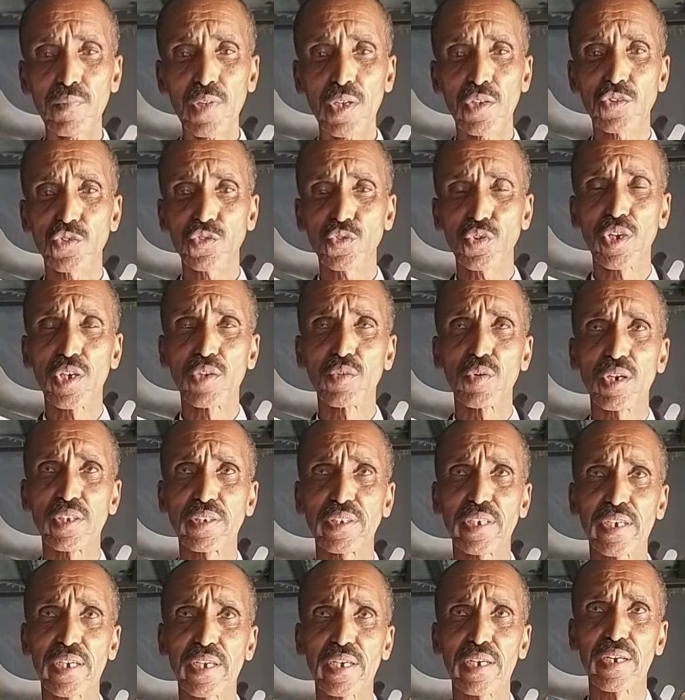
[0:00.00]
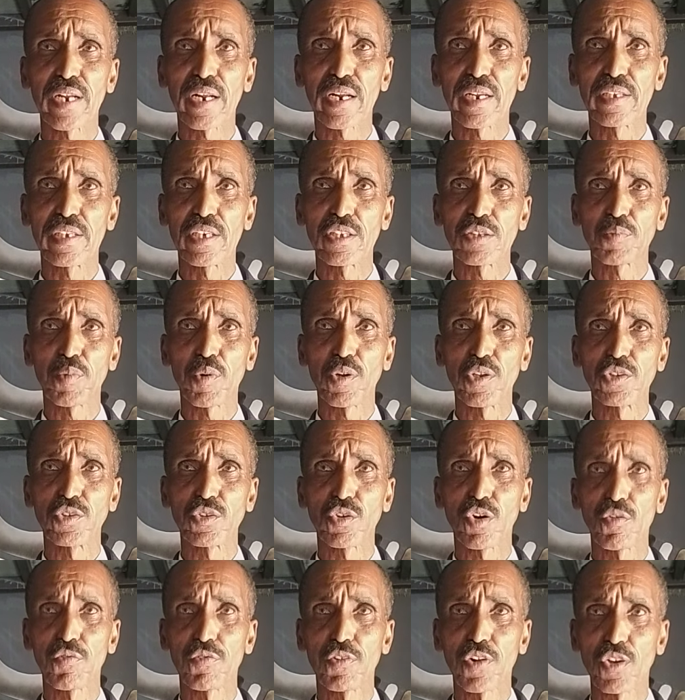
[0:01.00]
Students who are taking religious
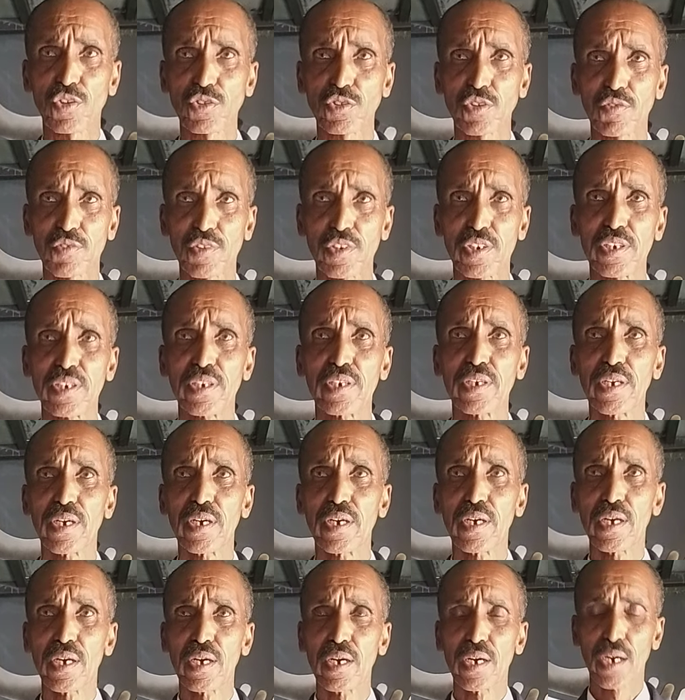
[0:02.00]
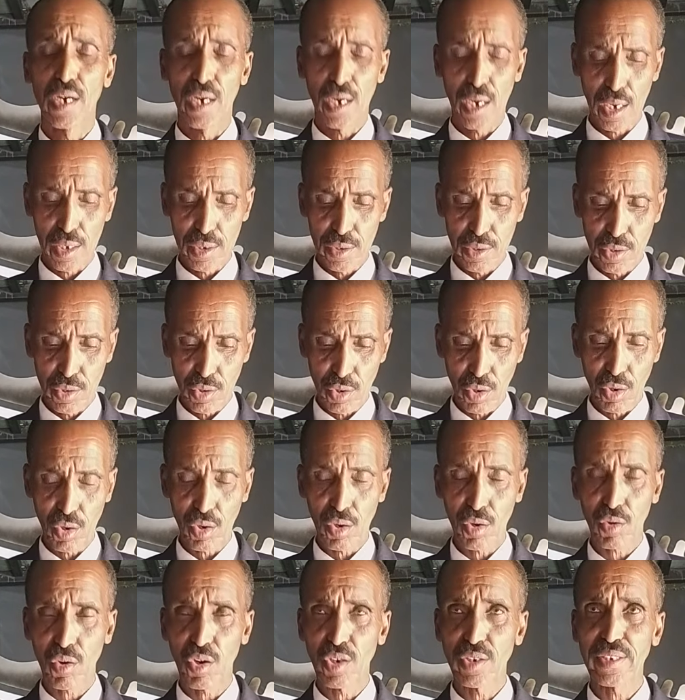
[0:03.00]
political philosophy,
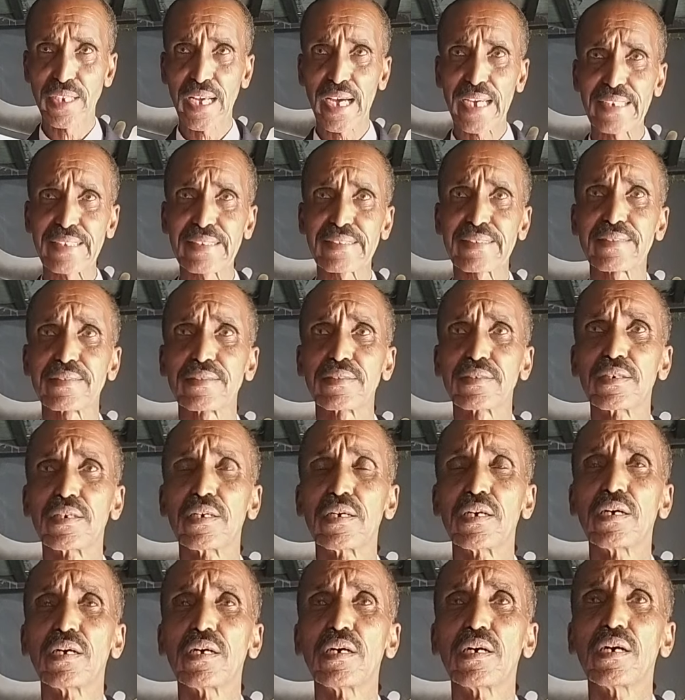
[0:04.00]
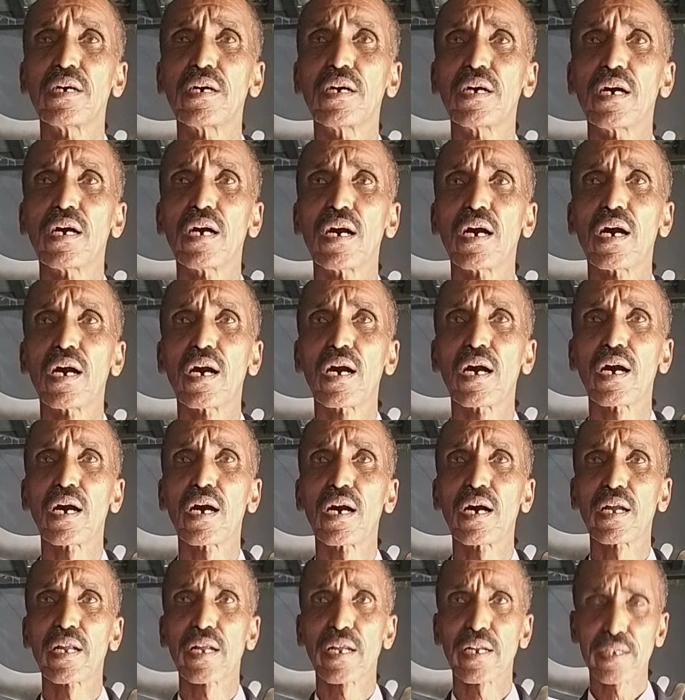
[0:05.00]
religious
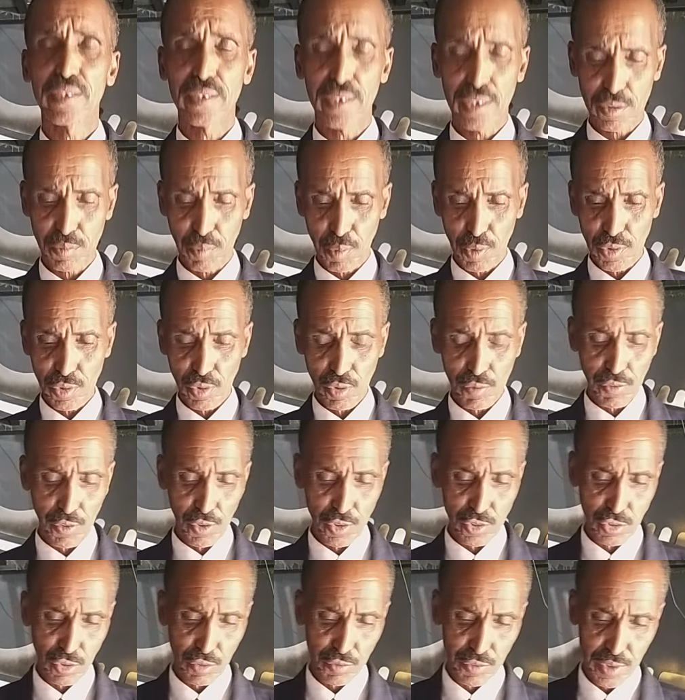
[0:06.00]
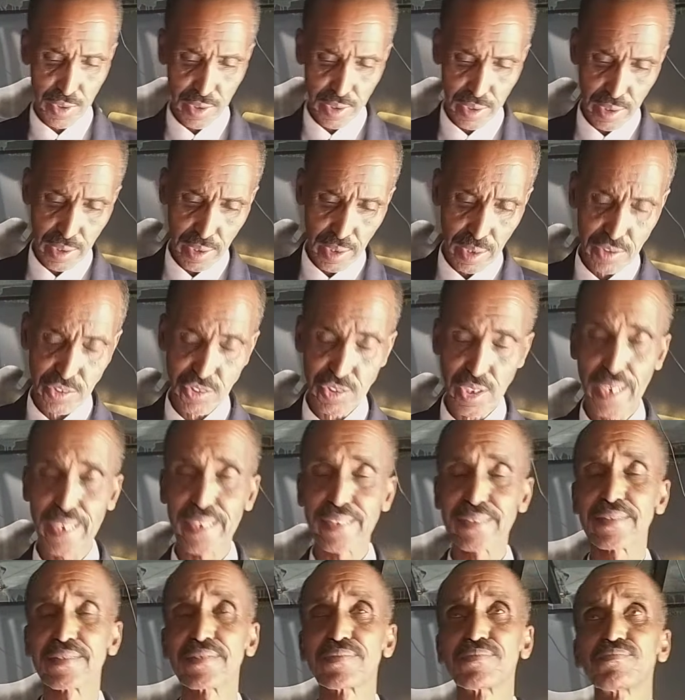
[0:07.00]
political philosophy
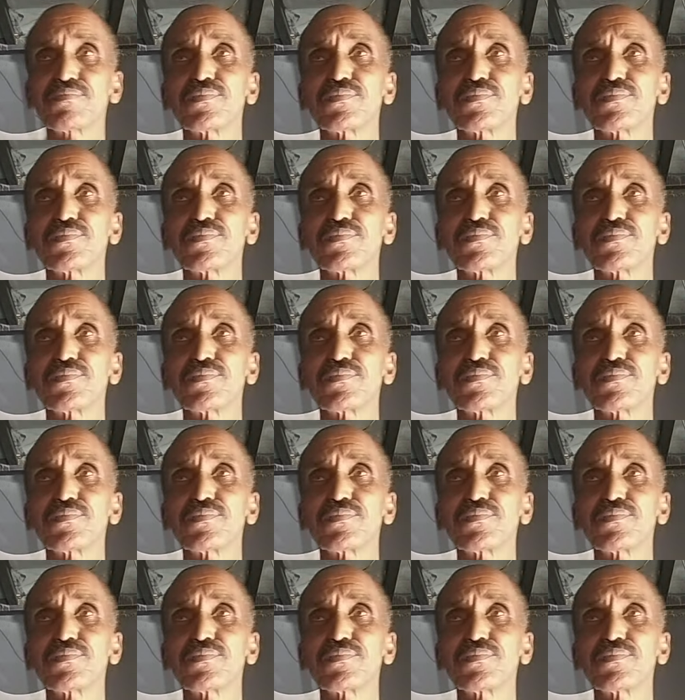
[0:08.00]
studies.